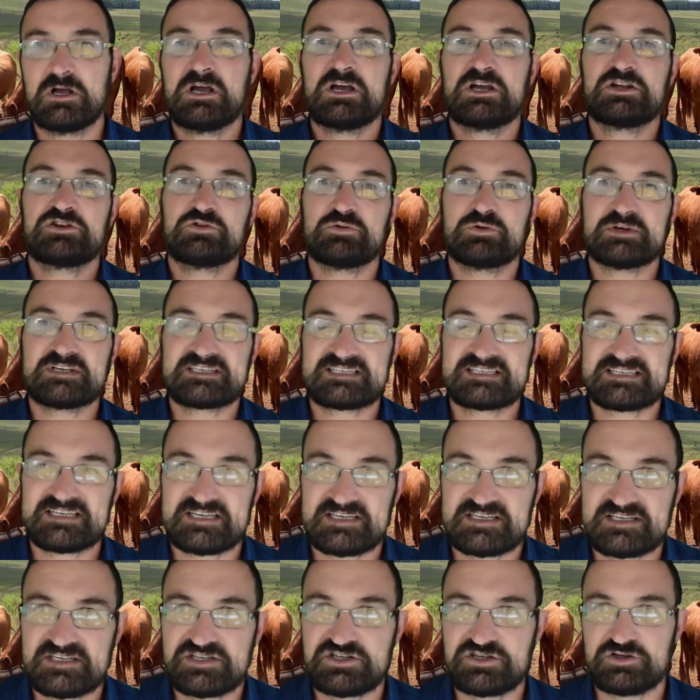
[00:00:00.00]
to
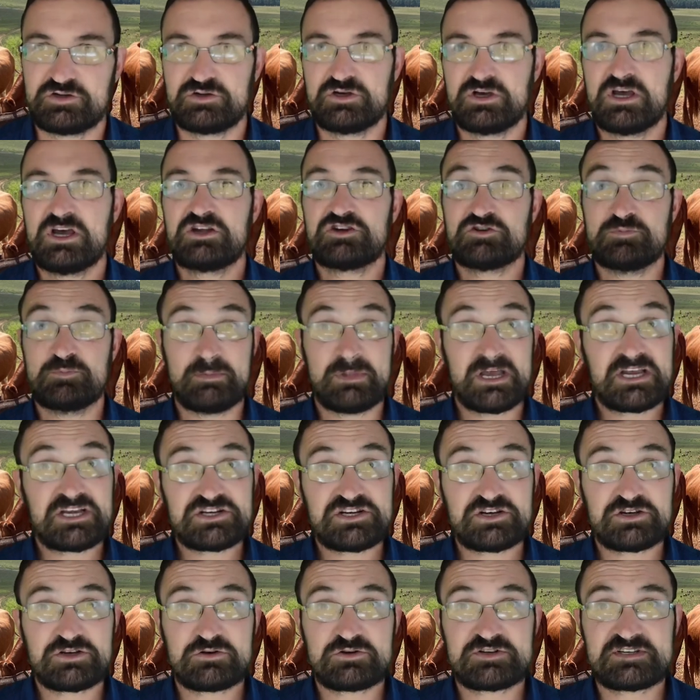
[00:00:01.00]
assist you to
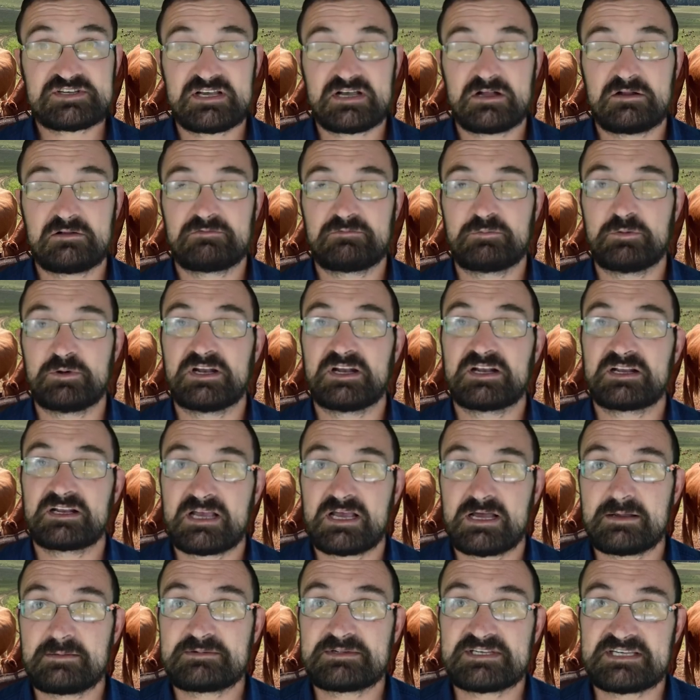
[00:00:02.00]
measure yourself when it
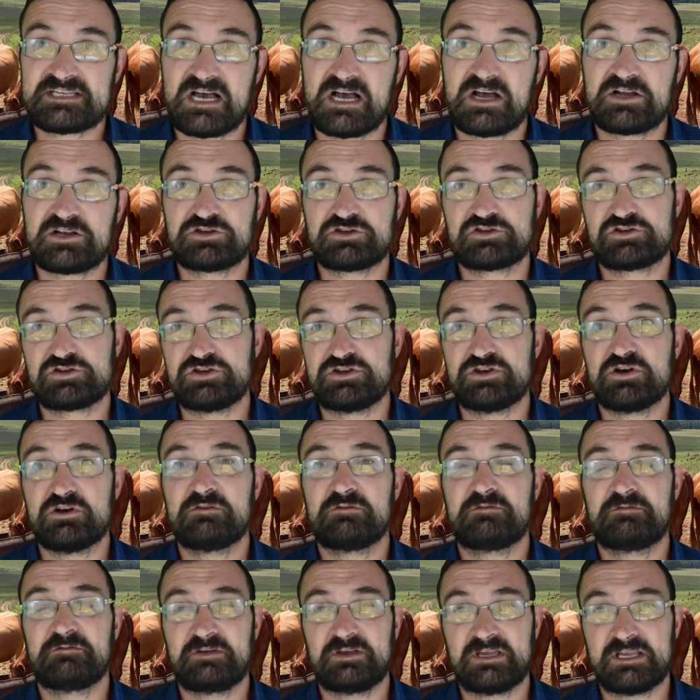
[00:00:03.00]
comes down to your
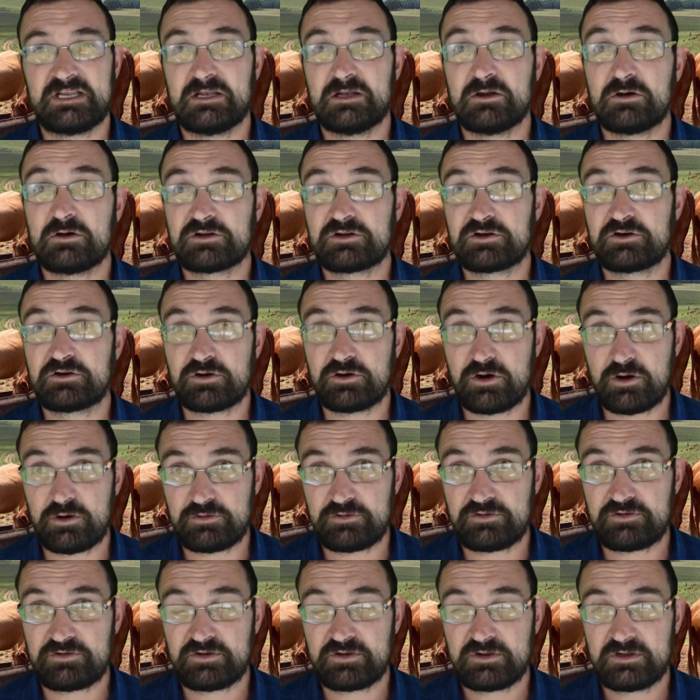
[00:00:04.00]
feedlot
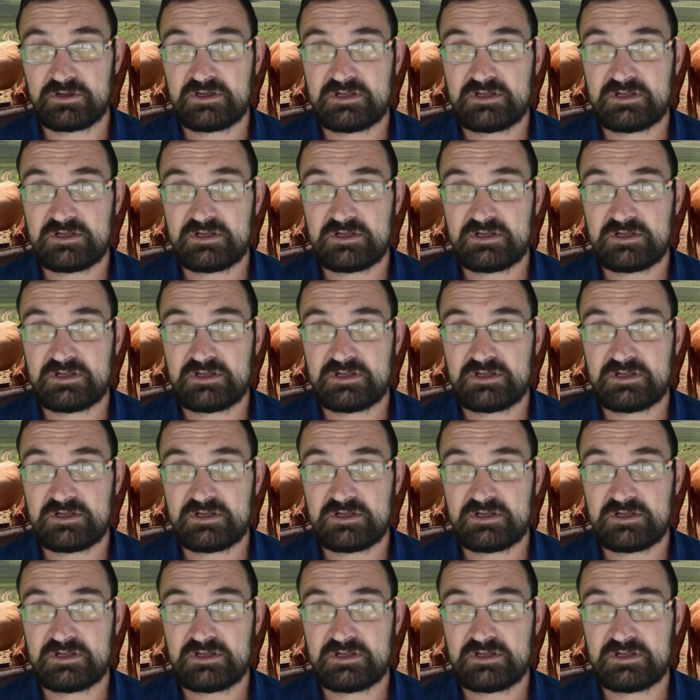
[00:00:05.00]
growth.